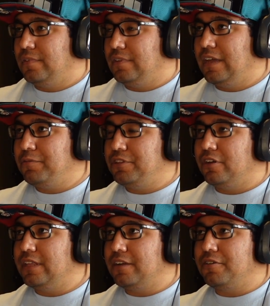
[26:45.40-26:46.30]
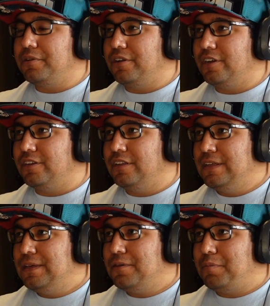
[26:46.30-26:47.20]
yeah, with all that going on,
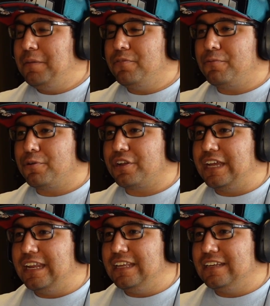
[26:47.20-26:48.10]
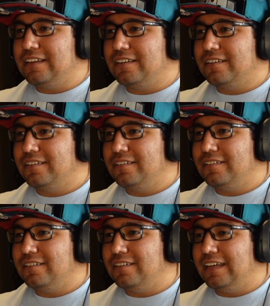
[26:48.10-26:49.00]
people weren't getting
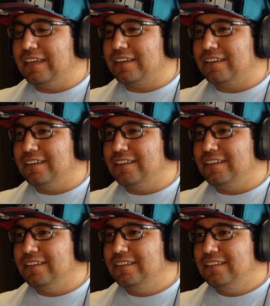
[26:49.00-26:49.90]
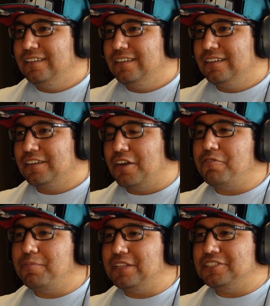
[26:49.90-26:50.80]
like
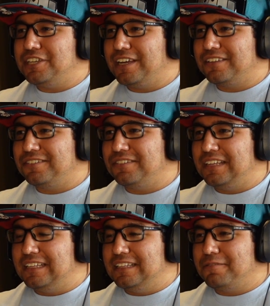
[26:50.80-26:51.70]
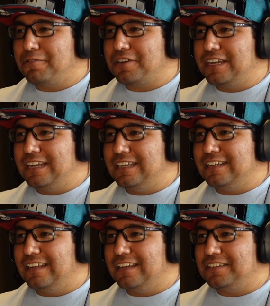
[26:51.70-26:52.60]
government checks, and they weren't getting
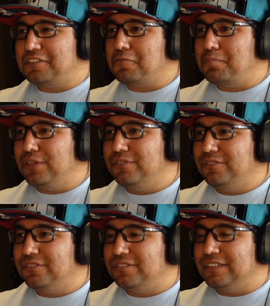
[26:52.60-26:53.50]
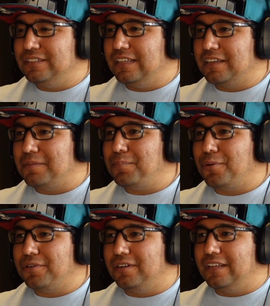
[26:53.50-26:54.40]
like their bills and like
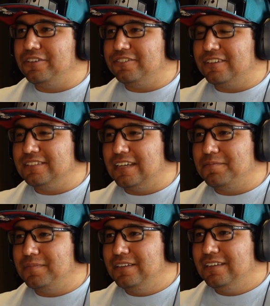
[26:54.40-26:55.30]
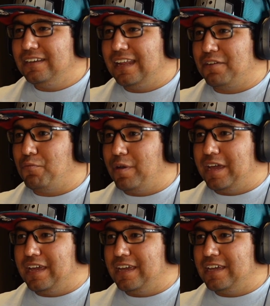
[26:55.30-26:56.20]
important letters on time. Like
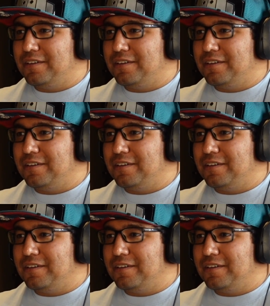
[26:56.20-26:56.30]
way